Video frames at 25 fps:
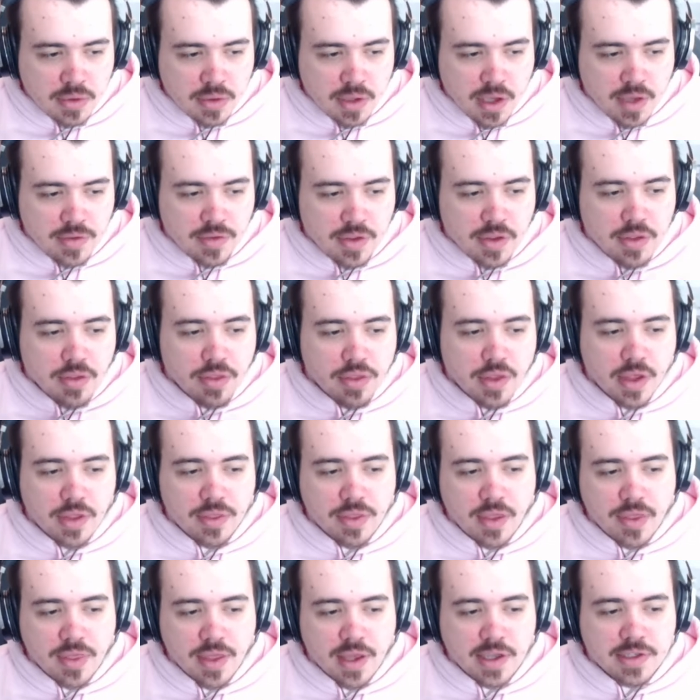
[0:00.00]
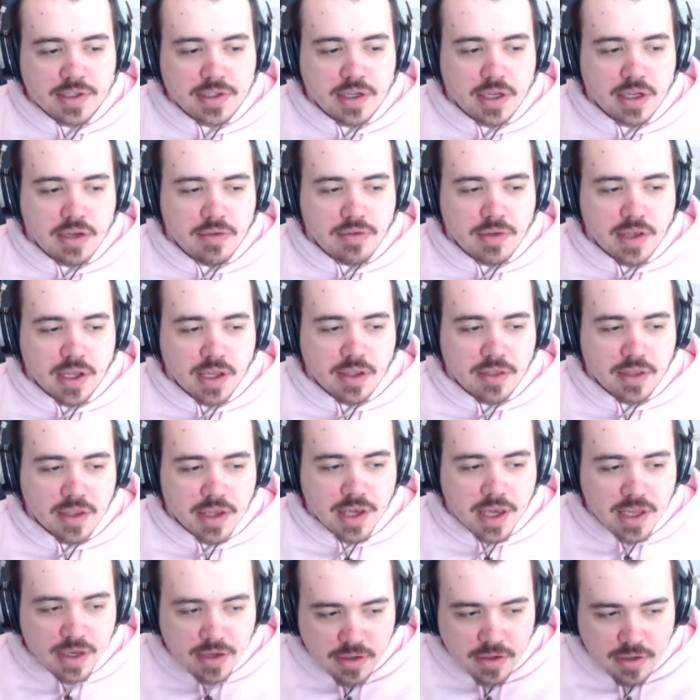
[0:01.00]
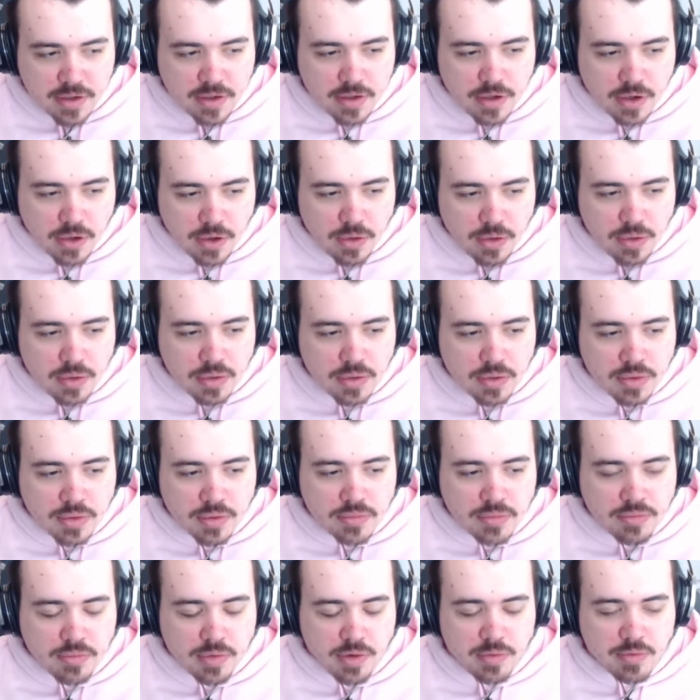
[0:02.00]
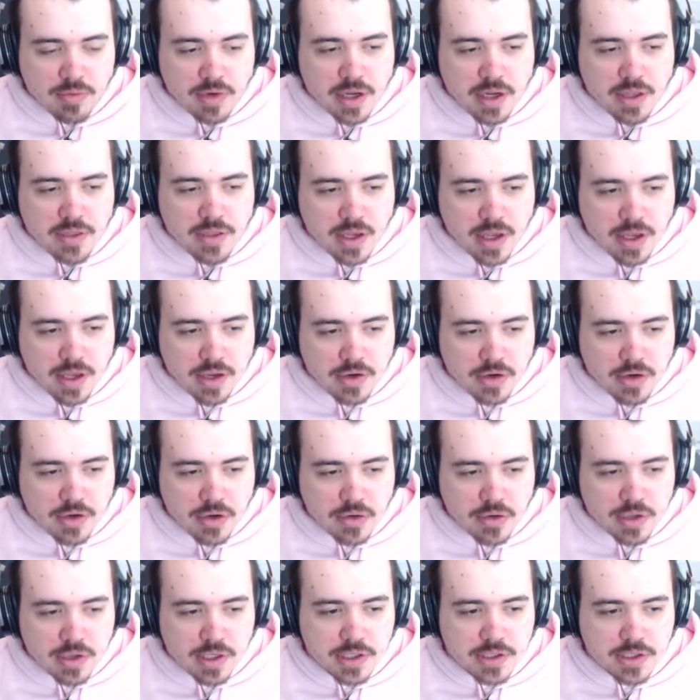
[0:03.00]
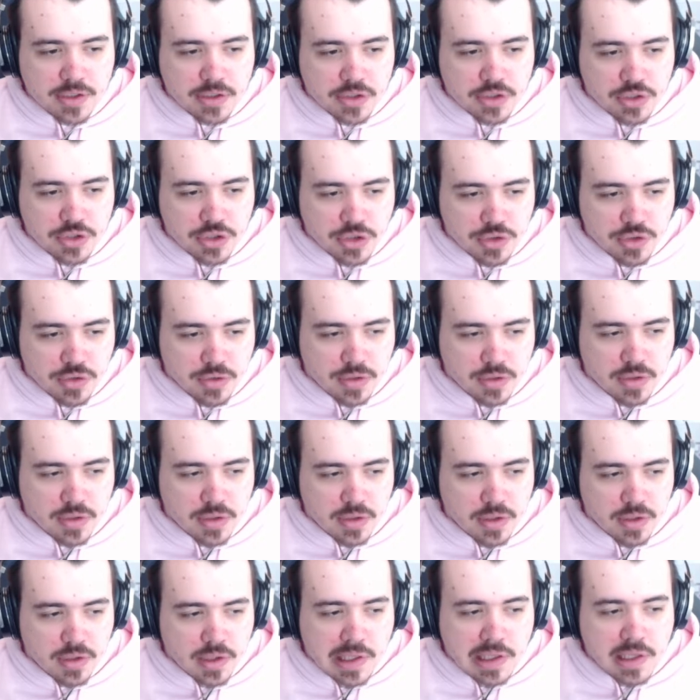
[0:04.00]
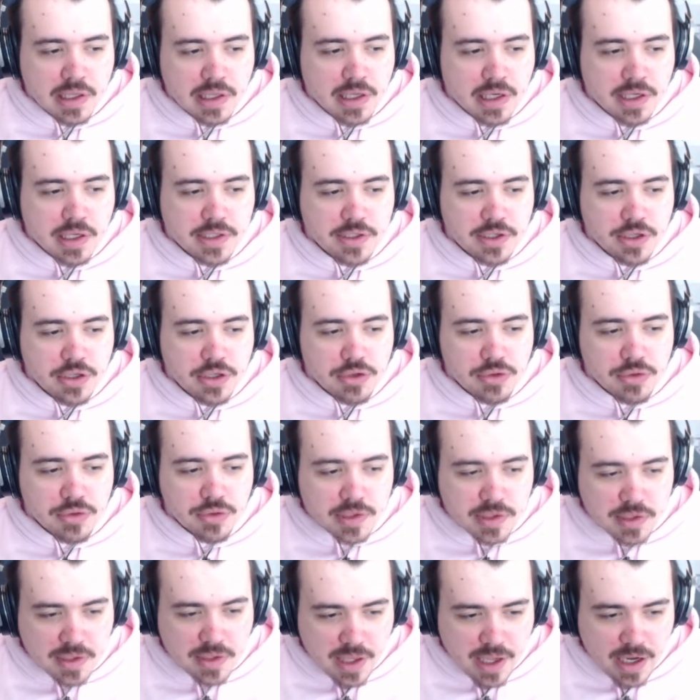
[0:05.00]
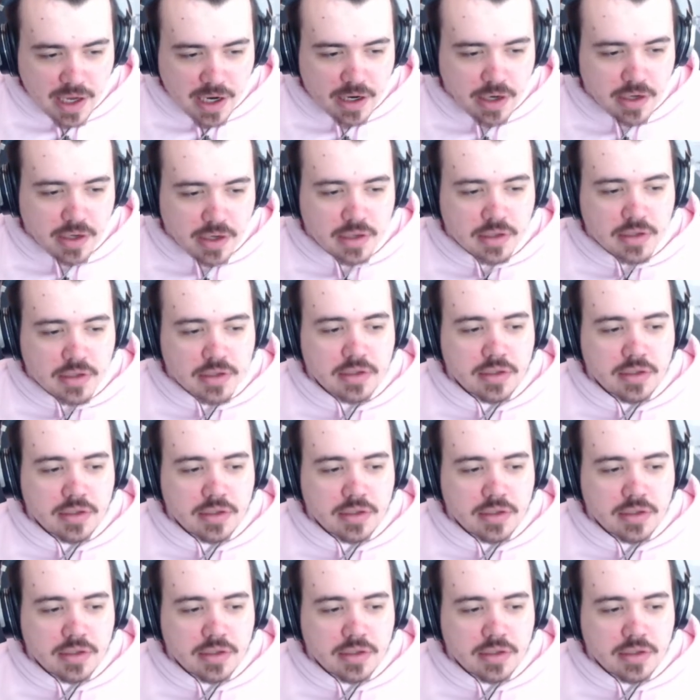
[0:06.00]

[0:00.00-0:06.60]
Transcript: and then think that that's kind of like the end goal when really the end goal is to attune is to use their